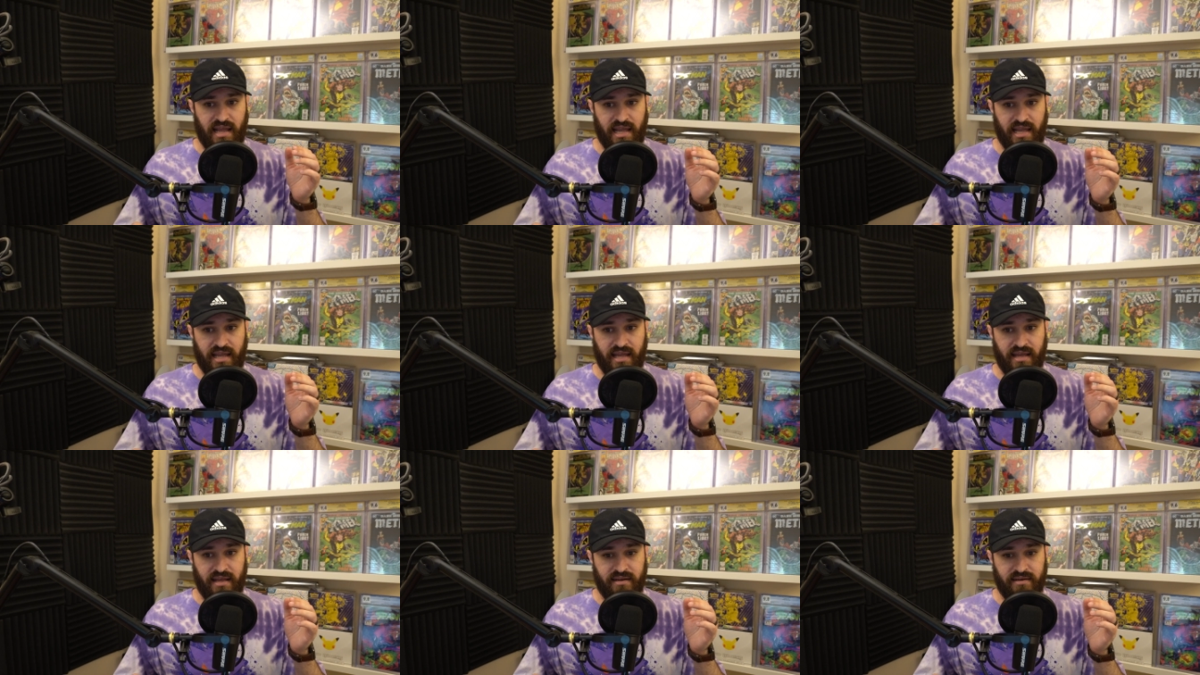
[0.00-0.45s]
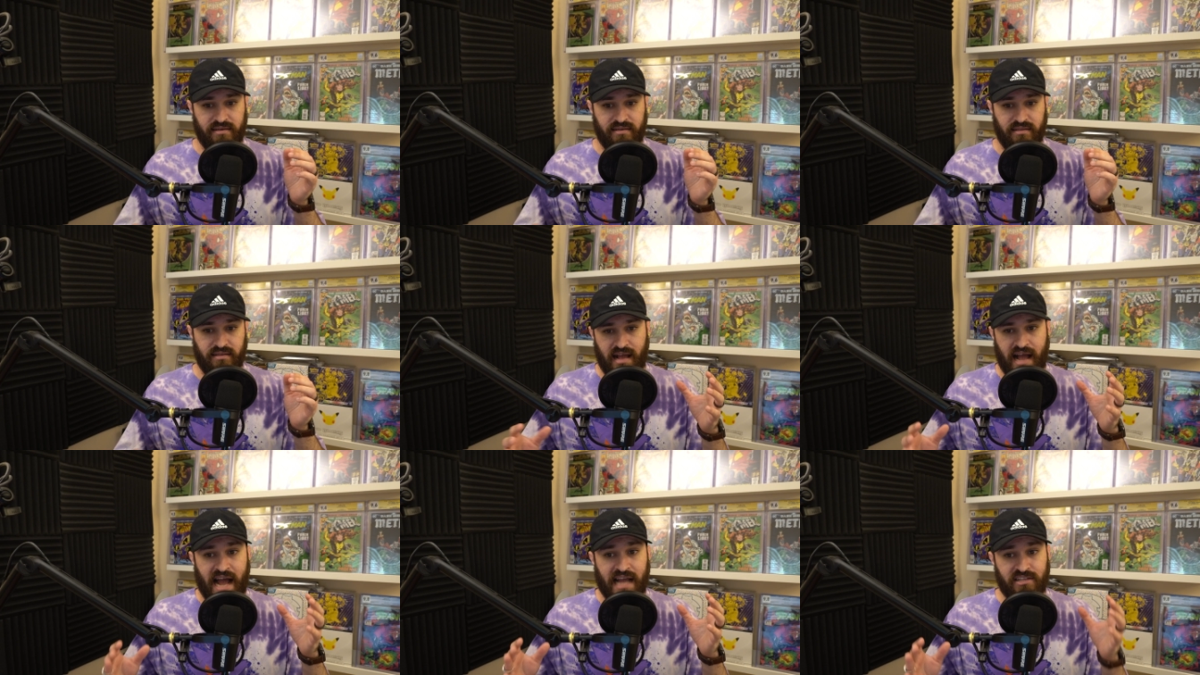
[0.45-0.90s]
And
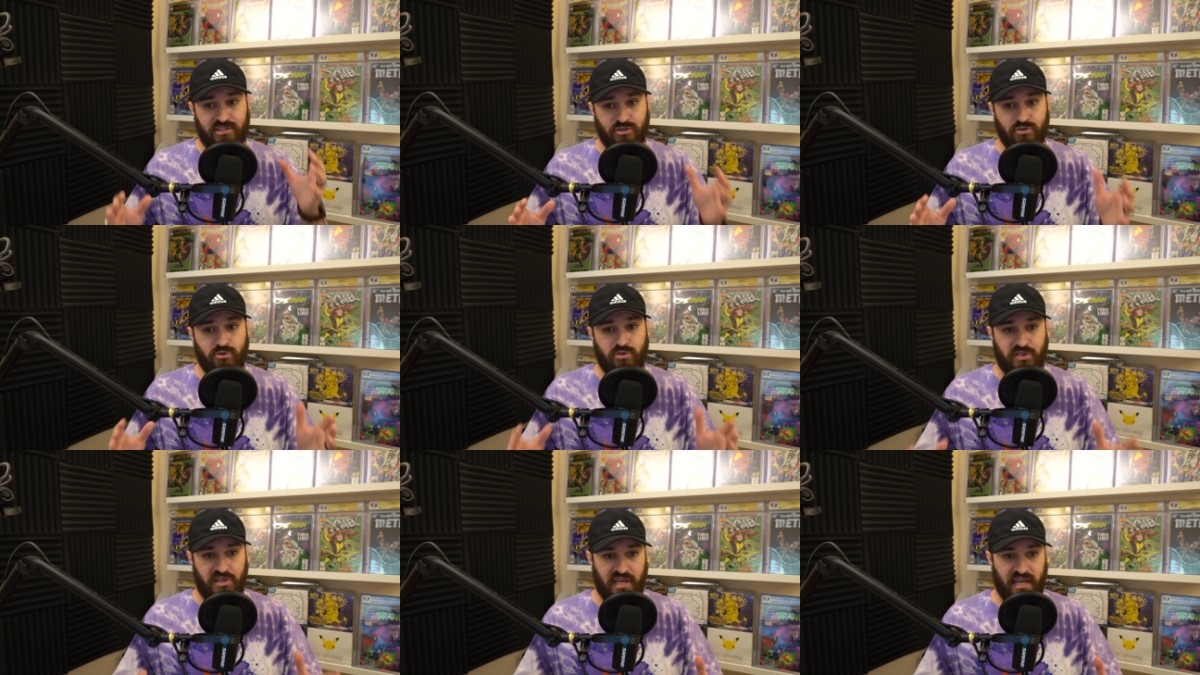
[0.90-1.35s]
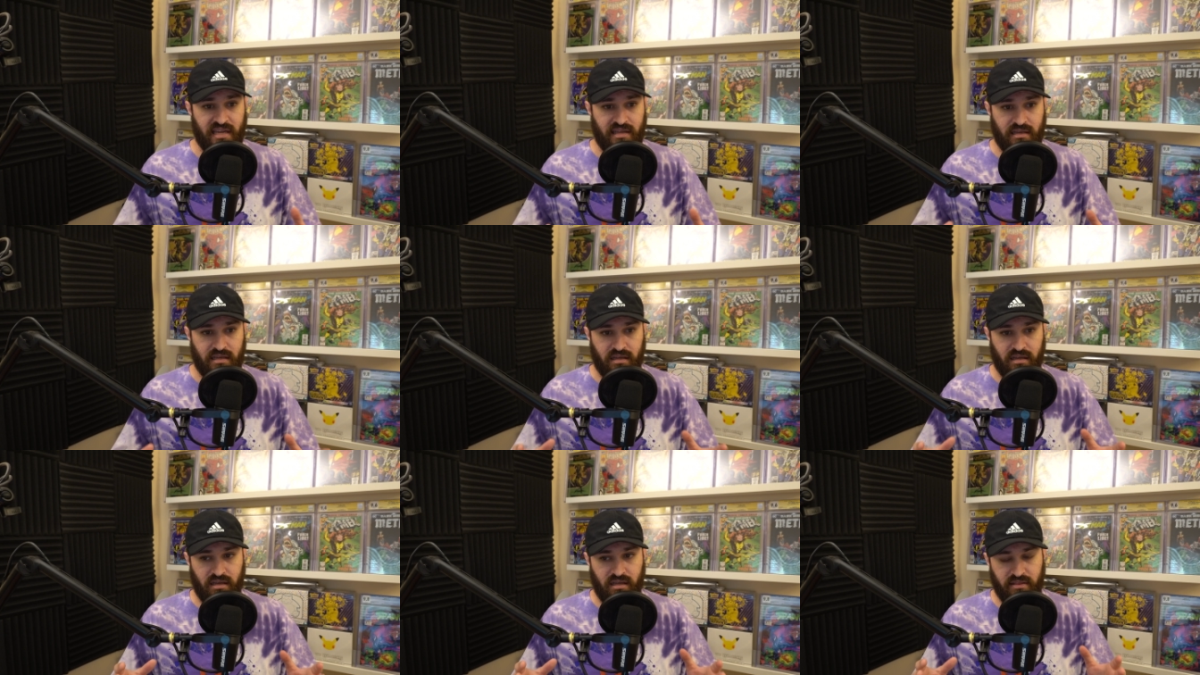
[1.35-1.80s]
I do
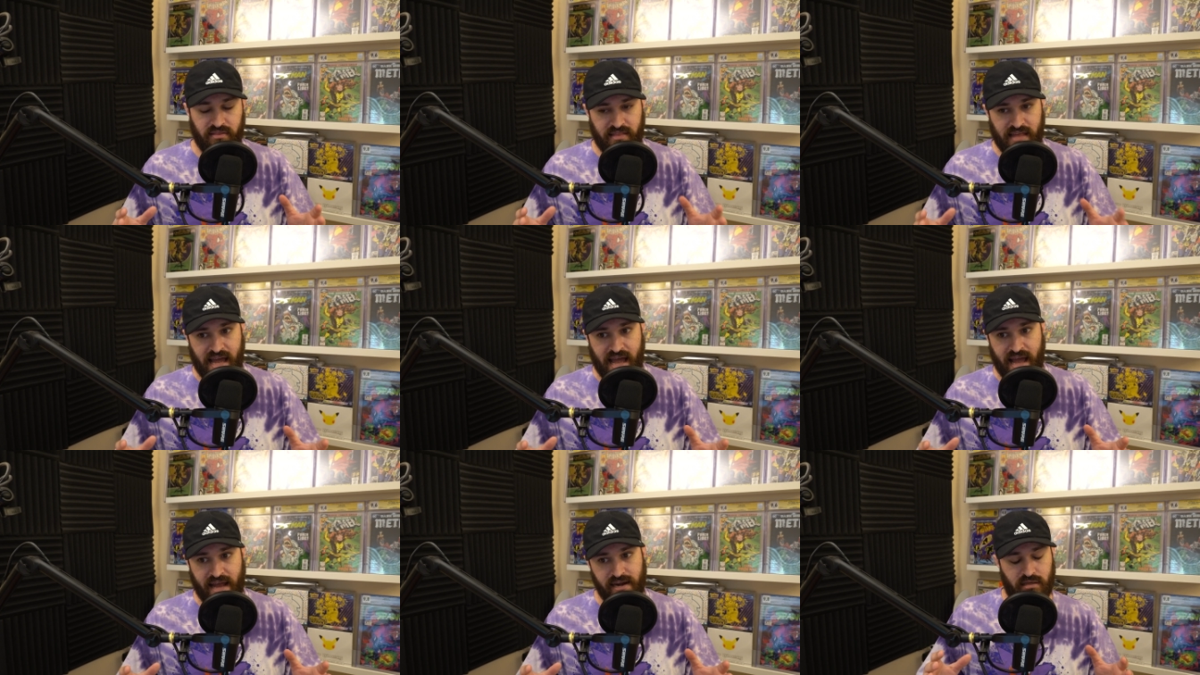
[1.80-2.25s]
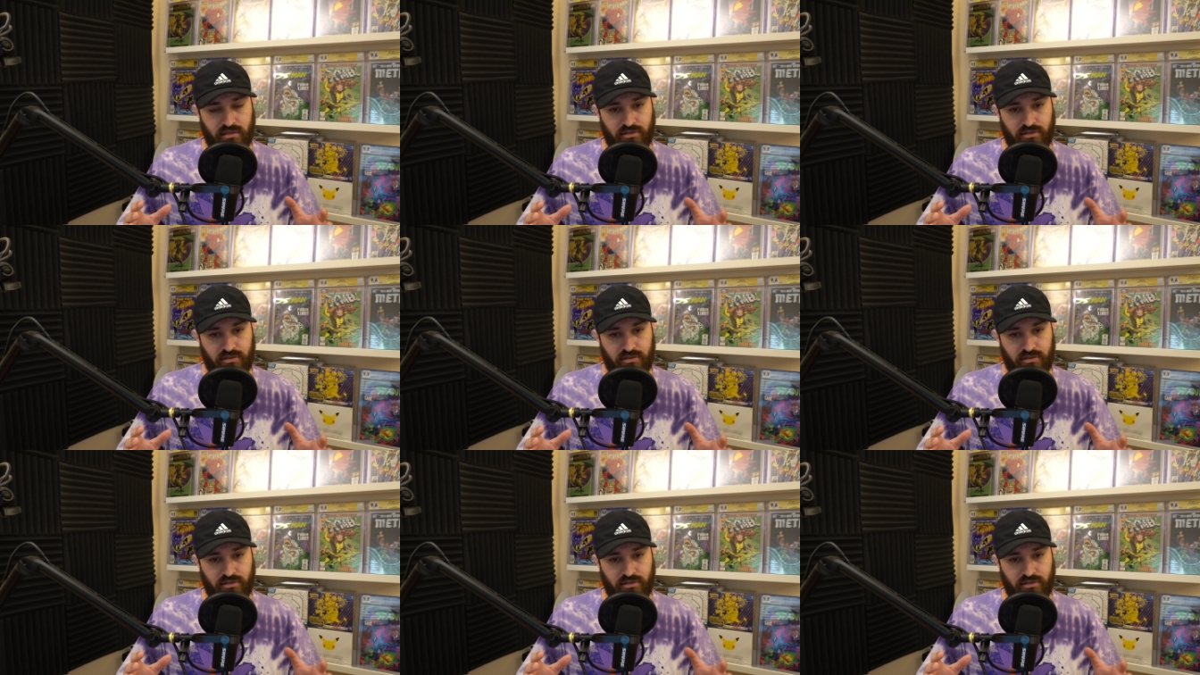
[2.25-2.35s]
think that,